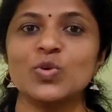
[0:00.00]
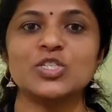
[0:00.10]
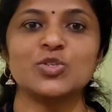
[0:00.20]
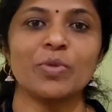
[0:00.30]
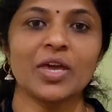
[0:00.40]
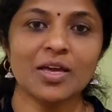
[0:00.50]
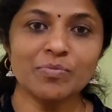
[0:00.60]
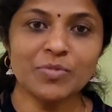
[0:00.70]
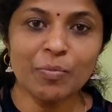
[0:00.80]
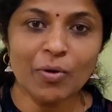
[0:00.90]
which make
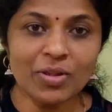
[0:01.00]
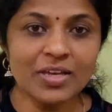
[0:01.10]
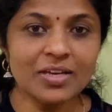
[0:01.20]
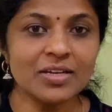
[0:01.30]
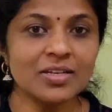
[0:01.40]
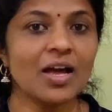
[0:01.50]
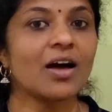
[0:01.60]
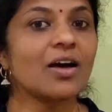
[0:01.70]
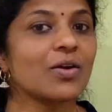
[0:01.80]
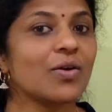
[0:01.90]
up the polygon
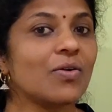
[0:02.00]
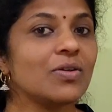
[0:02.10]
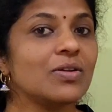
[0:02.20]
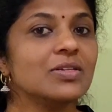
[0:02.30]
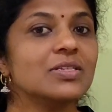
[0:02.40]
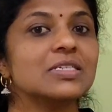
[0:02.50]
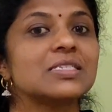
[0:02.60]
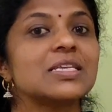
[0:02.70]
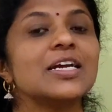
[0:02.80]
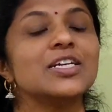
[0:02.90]
are called the
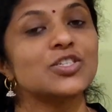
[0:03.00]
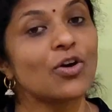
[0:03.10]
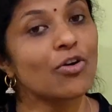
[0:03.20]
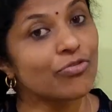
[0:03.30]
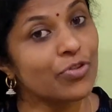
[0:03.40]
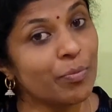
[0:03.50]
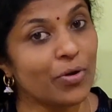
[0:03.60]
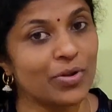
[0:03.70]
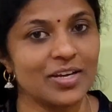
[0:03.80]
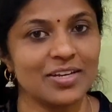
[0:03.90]
sides of the
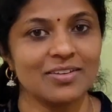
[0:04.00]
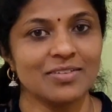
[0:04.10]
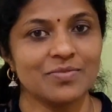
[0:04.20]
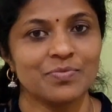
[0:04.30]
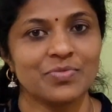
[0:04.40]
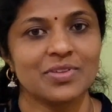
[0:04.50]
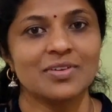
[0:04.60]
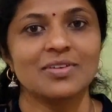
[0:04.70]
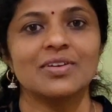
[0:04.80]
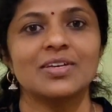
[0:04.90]
polygon.
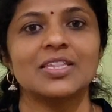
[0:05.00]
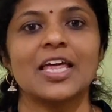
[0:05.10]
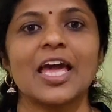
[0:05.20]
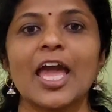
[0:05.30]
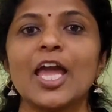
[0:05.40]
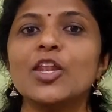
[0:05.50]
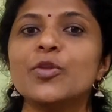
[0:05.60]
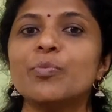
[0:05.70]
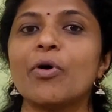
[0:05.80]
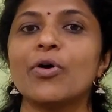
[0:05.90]
The
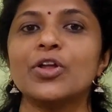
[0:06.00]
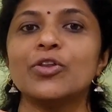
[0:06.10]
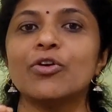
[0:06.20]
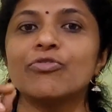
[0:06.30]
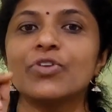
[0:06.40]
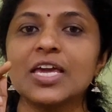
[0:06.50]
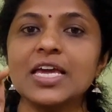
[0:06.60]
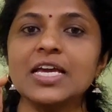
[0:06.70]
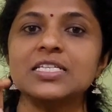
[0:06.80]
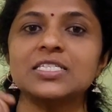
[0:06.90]
end point of
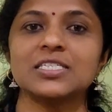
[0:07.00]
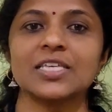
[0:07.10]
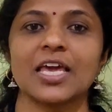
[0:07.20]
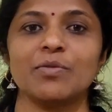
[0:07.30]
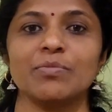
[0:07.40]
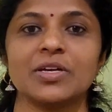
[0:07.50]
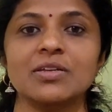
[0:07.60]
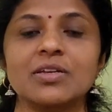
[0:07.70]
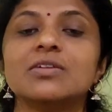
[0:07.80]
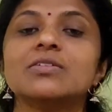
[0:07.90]
each
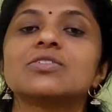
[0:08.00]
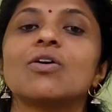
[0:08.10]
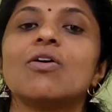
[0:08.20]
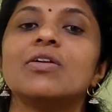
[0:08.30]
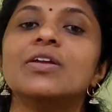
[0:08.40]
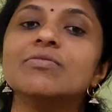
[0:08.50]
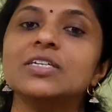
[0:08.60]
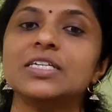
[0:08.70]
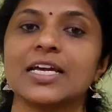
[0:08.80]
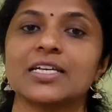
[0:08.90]
segment is called a
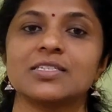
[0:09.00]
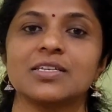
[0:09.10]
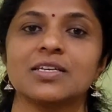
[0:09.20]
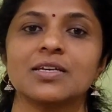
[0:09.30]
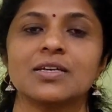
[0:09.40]
vertex.